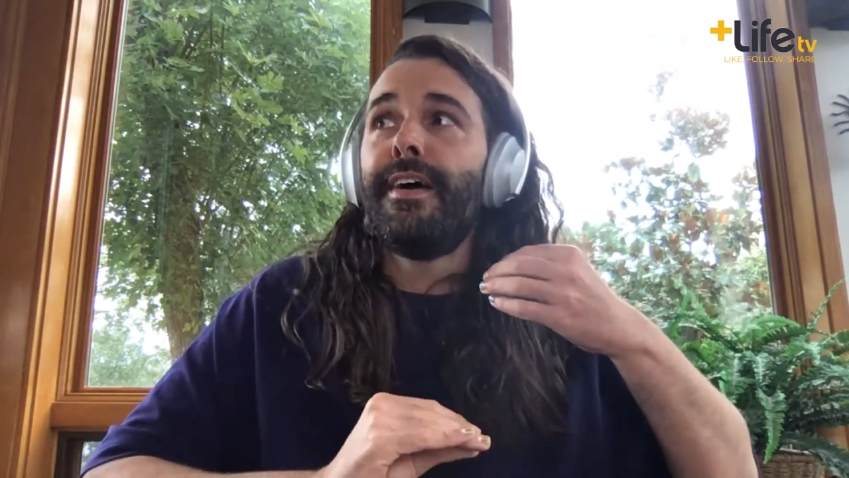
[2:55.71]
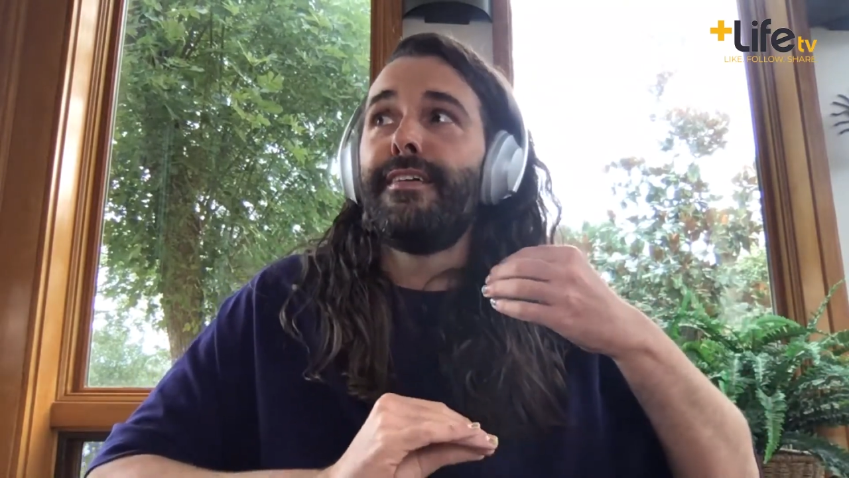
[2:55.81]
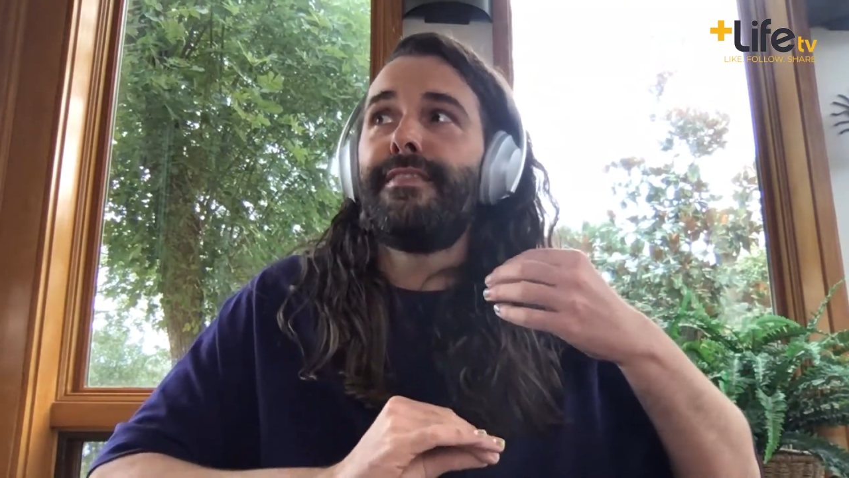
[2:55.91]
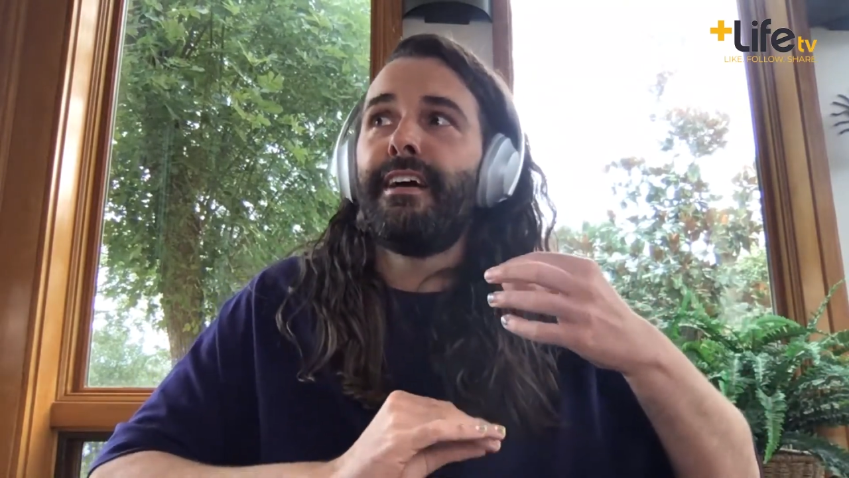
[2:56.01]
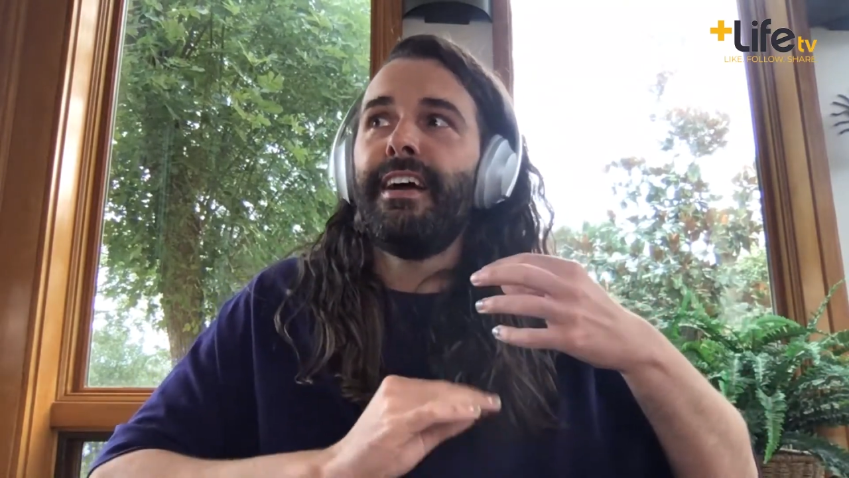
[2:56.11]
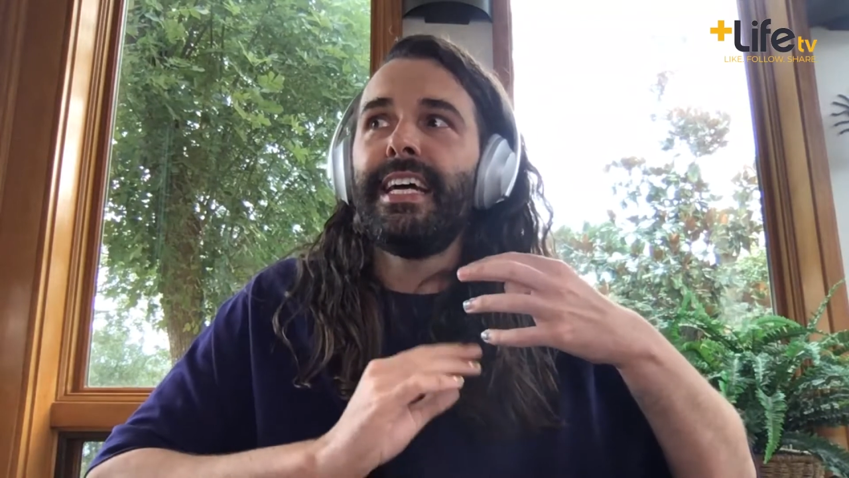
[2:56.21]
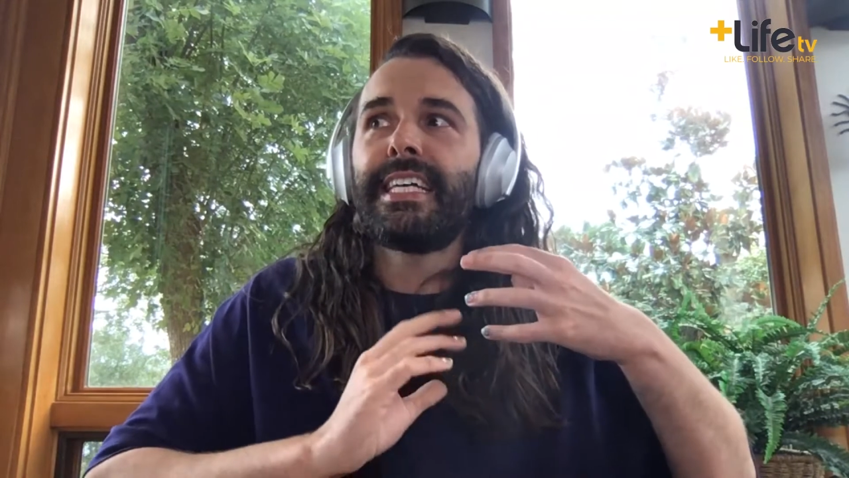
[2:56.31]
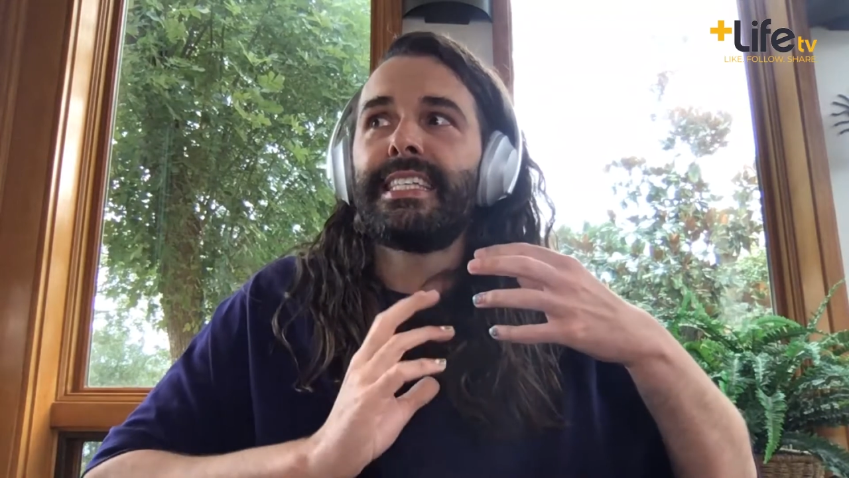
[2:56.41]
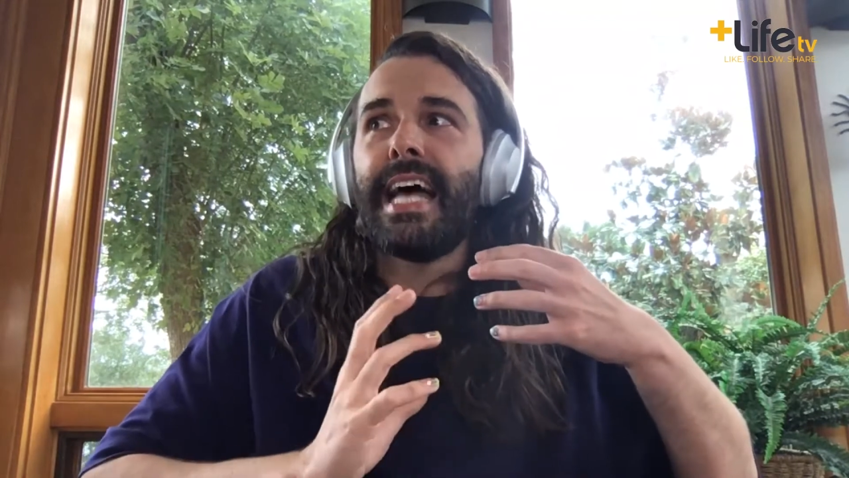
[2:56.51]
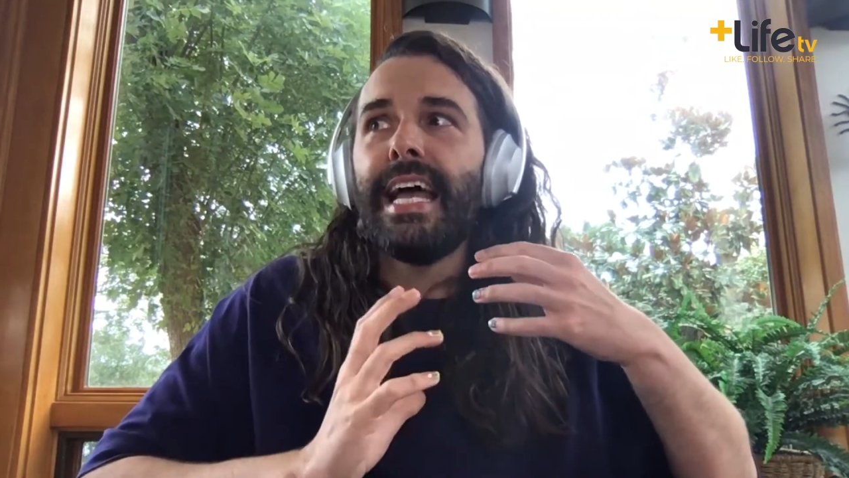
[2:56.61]
very
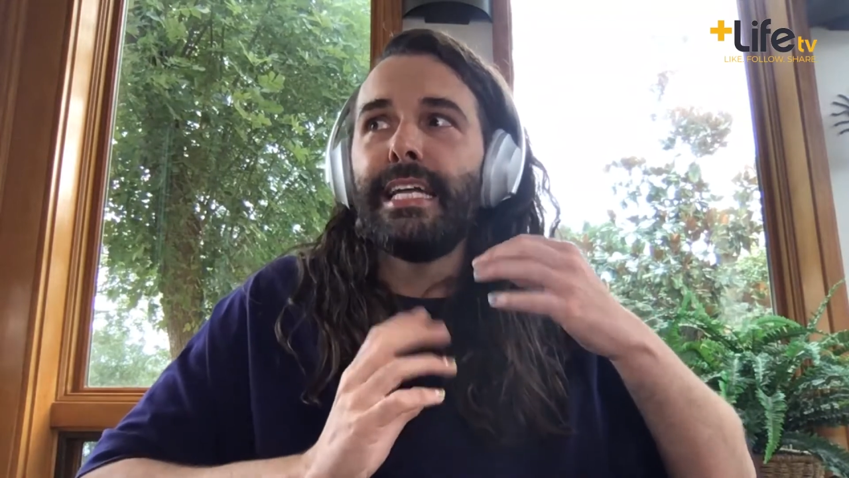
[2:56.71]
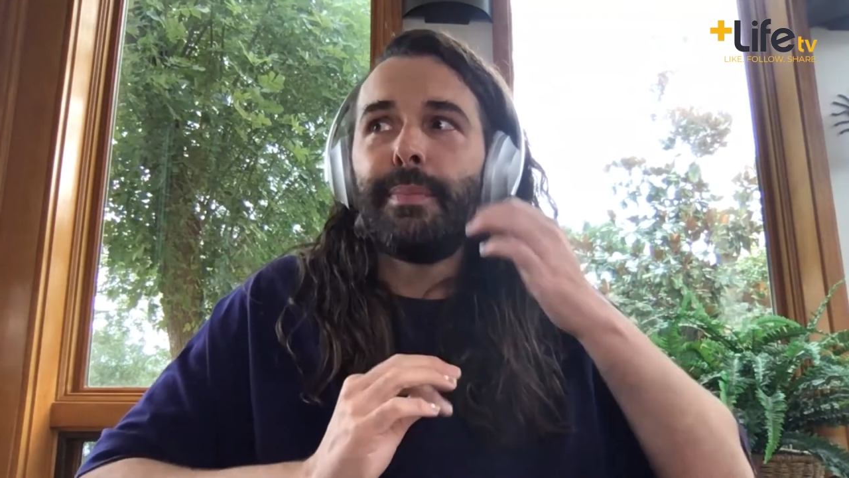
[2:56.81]
excited.